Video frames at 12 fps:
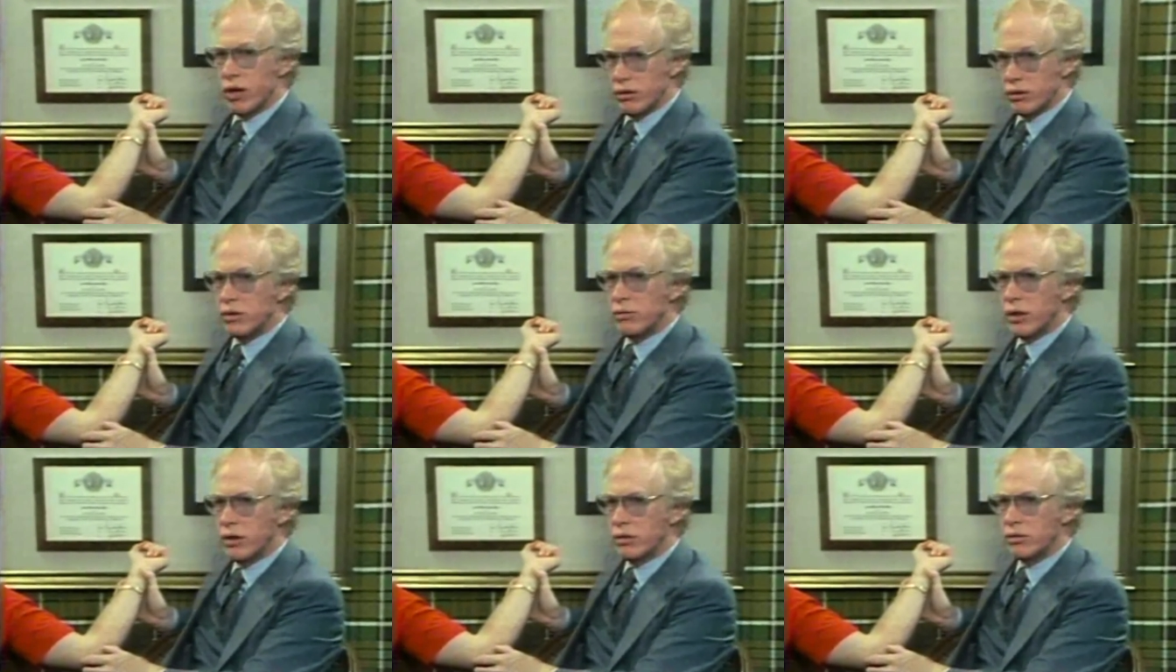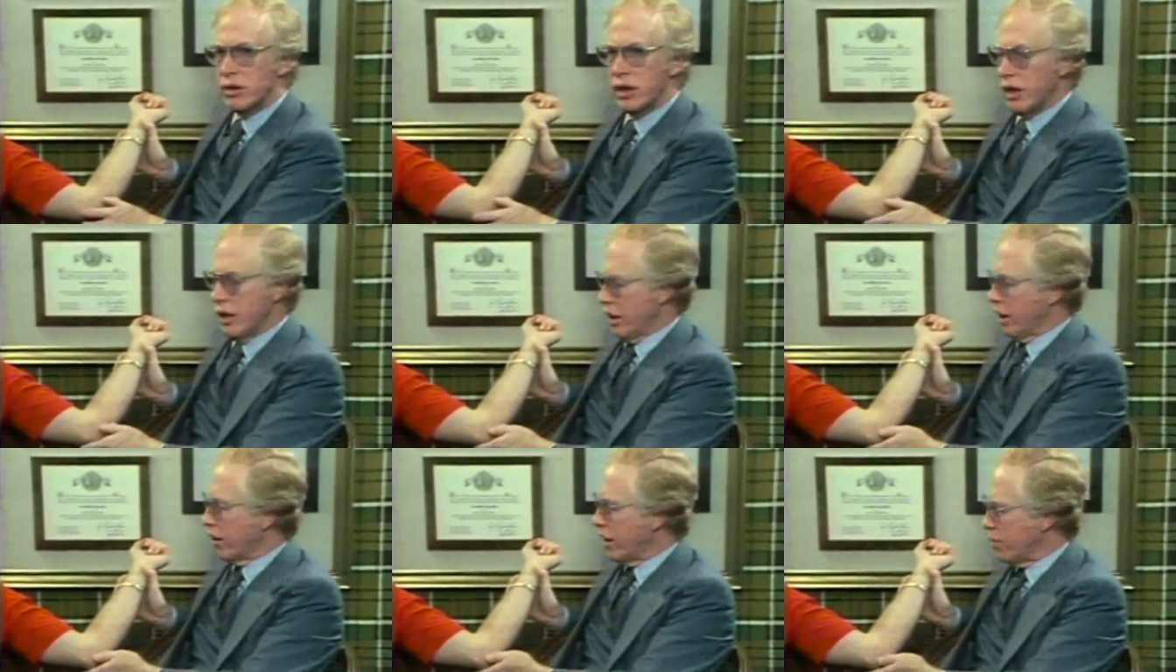bone to bone
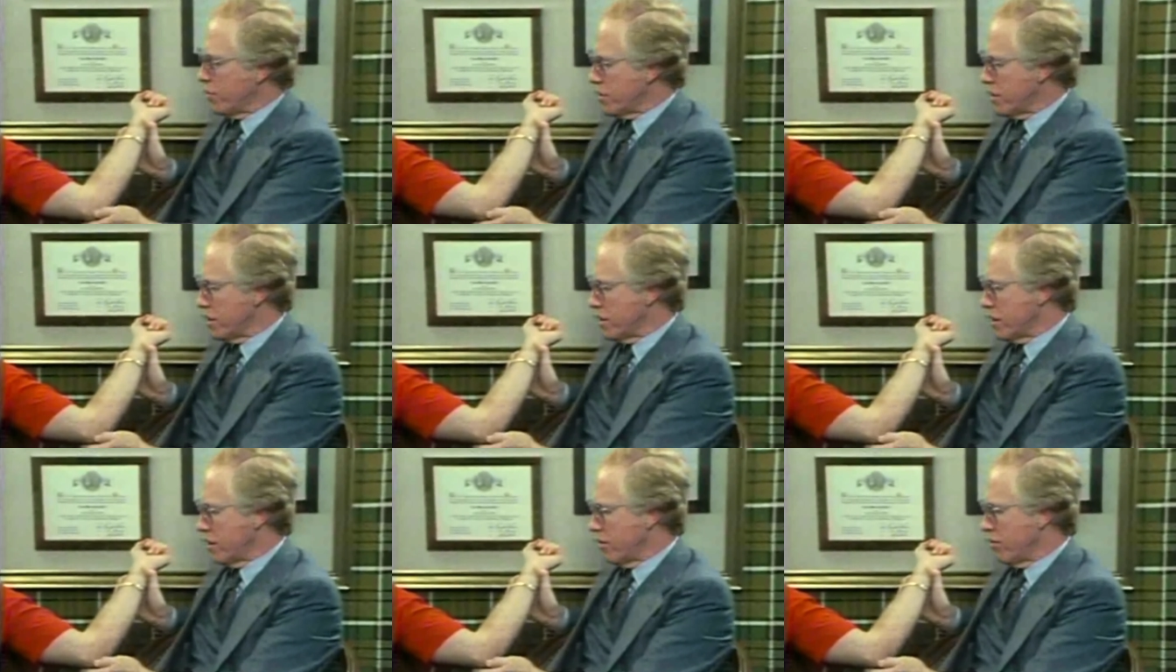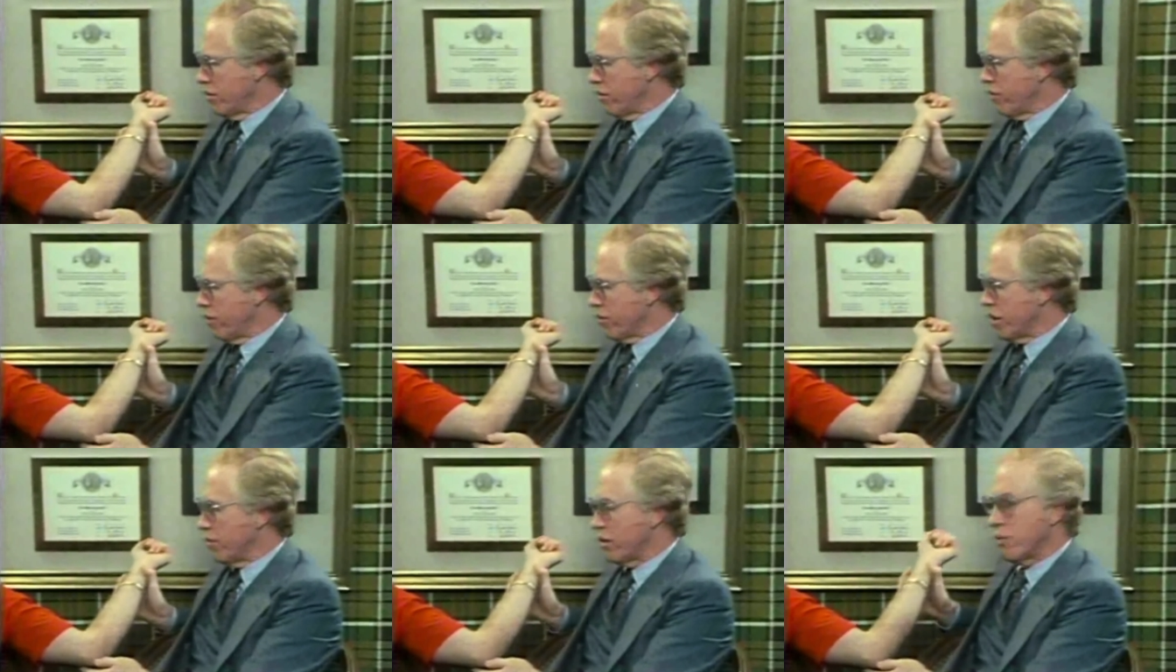and keeps his elbow
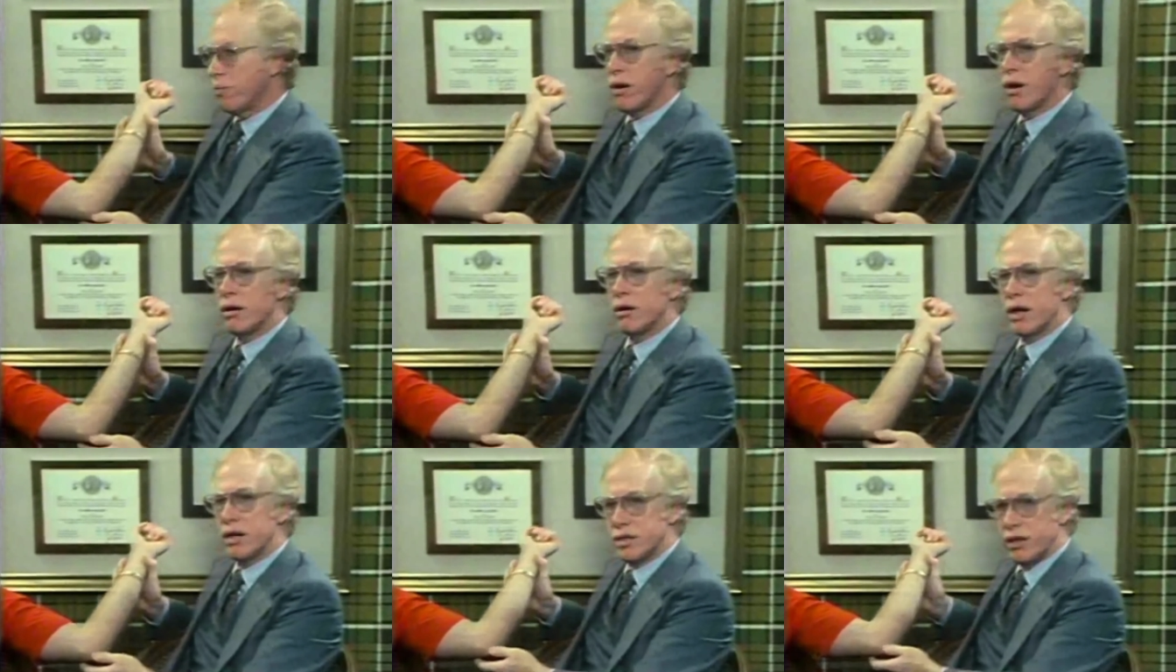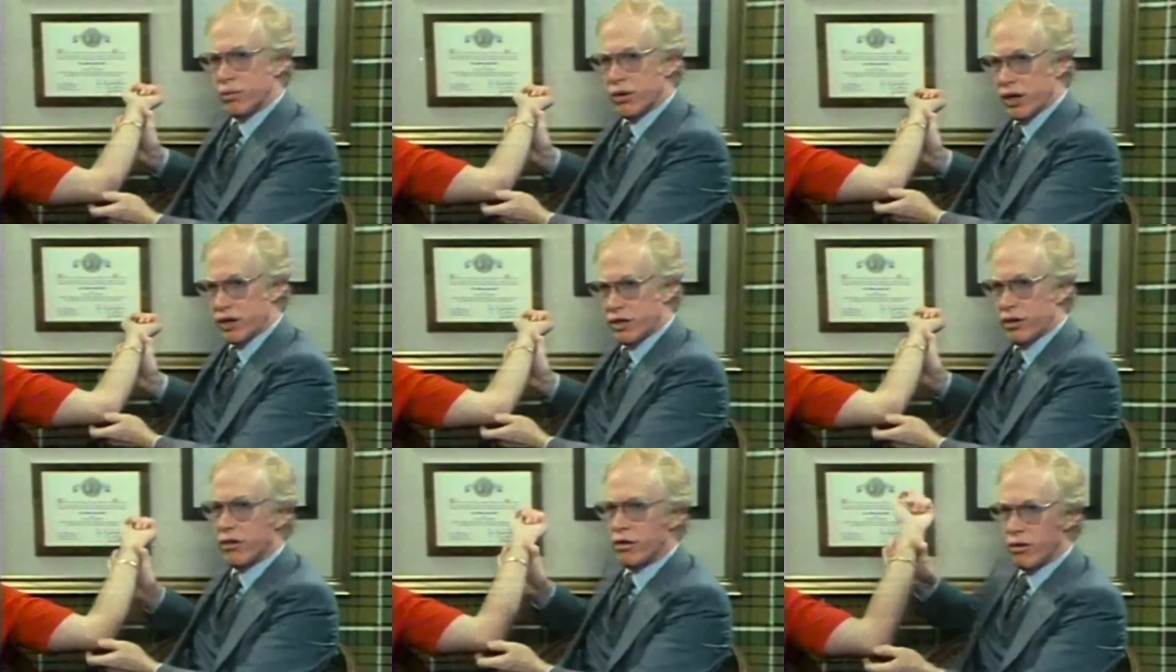from coming apart as he
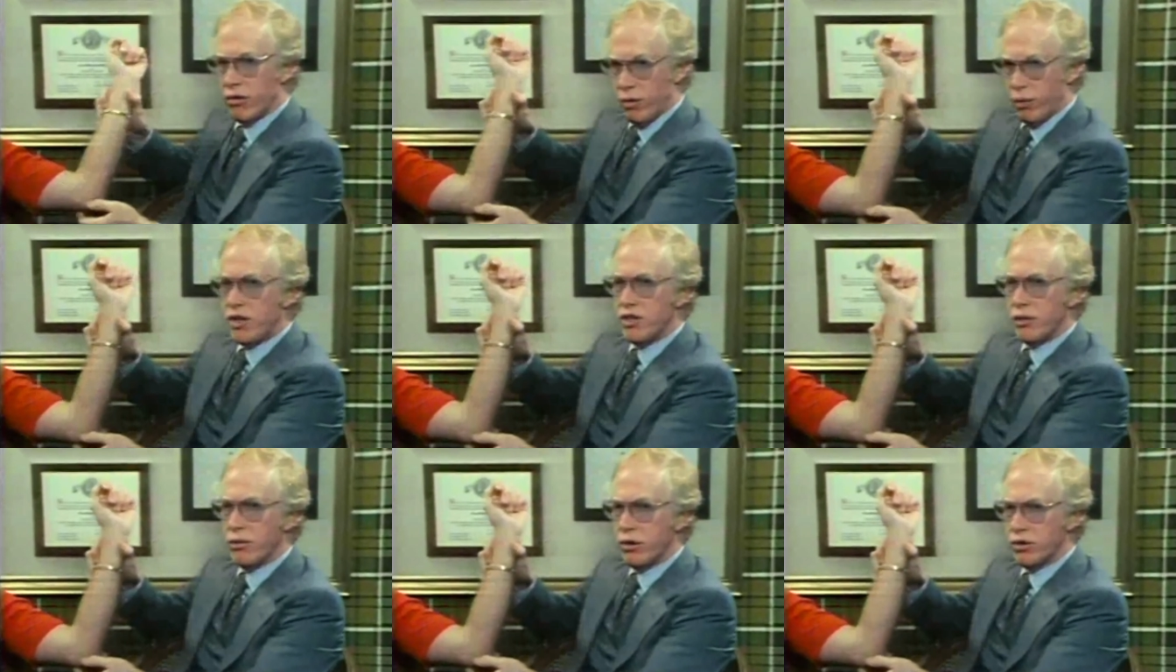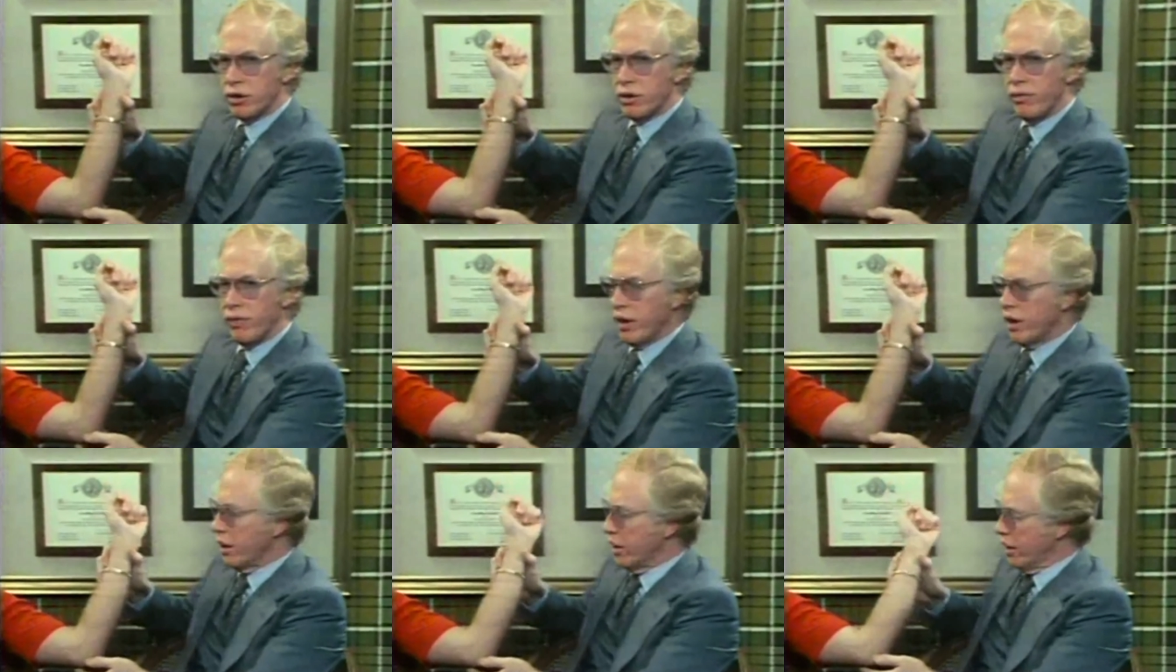brings it through in a pitching motion.
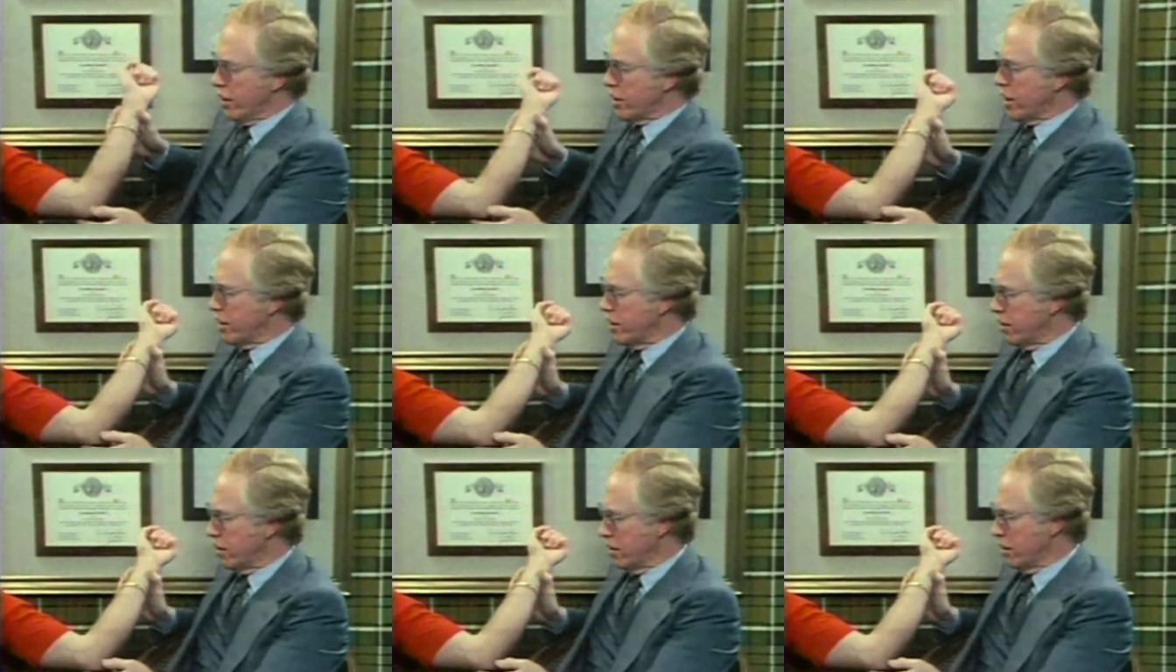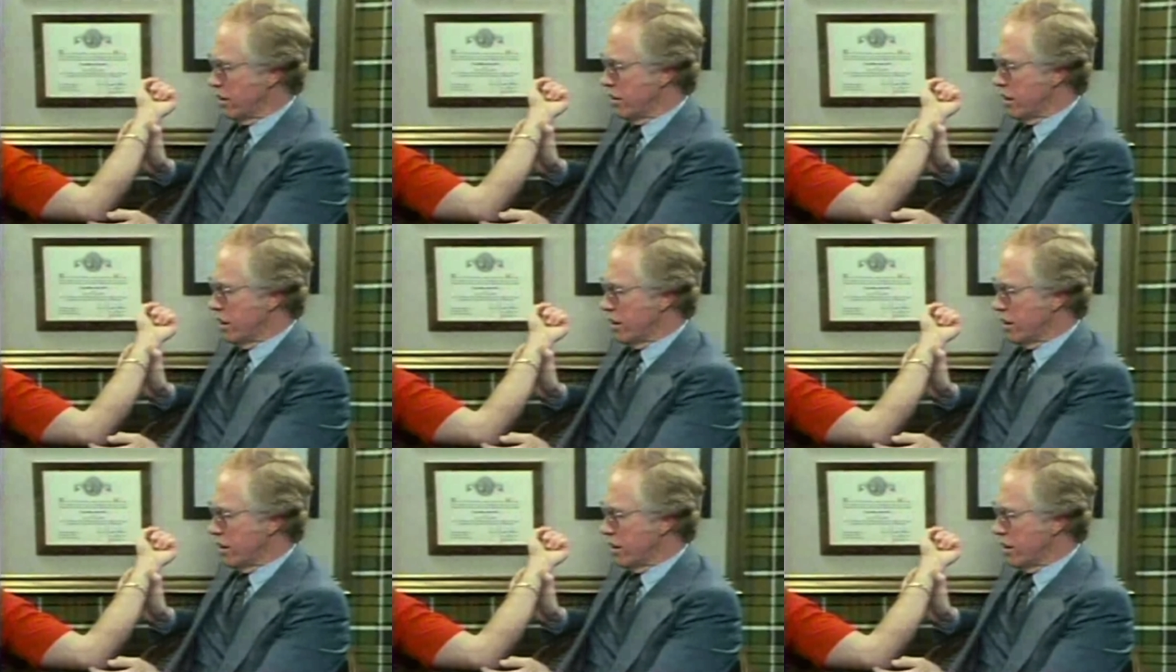A tendon uh,